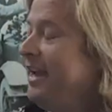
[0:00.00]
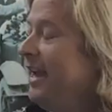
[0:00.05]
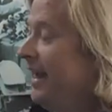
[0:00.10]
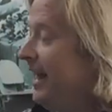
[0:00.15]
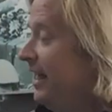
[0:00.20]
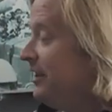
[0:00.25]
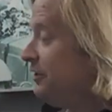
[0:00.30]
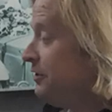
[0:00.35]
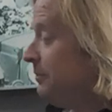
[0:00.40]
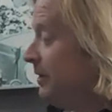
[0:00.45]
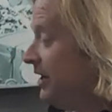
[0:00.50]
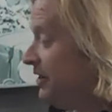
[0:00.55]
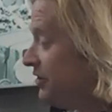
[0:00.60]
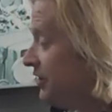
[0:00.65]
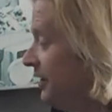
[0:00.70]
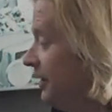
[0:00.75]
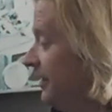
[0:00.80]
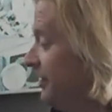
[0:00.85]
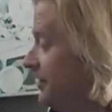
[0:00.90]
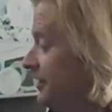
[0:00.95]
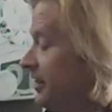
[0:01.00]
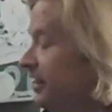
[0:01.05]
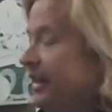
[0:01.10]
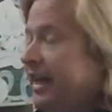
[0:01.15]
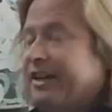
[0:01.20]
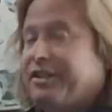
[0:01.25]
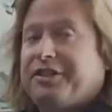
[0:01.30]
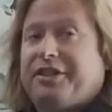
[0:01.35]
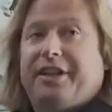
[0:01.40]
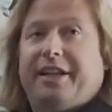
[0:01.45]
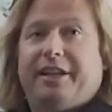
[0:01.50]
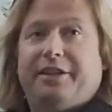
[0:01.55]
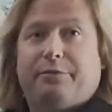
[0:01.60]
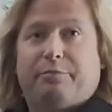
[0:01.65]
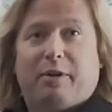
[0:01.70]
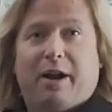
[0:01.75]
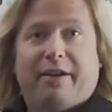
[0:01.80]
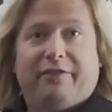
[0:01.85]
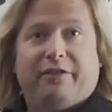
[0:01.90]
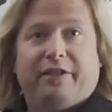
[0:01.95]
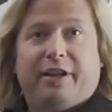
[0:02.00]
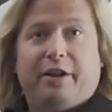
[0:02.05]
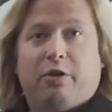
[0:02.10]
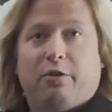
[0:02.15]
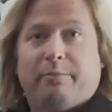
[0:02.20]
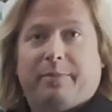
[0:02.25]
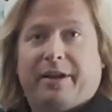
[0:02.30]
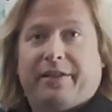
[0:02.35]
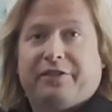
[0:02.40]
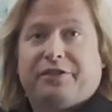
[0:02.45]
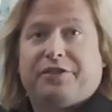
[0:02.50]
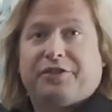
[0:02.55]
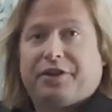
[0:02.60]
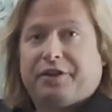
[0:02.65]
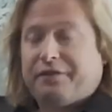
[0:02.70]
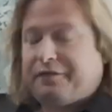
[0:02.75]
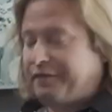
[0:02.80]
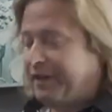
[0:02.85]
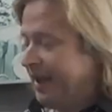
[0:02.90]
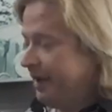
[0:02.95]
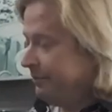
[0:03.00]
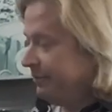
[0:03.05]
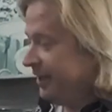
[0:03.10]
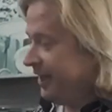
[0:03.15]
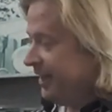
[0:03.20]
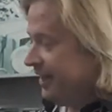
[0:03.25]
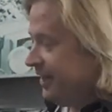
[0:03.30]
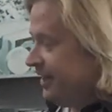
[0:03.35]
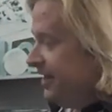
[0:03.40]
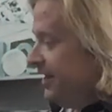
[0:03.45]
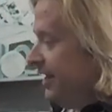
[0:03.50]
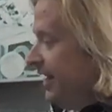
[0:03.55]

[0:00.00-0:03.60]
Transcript: And as you mentioned, this collection is privately owned by the Surf family.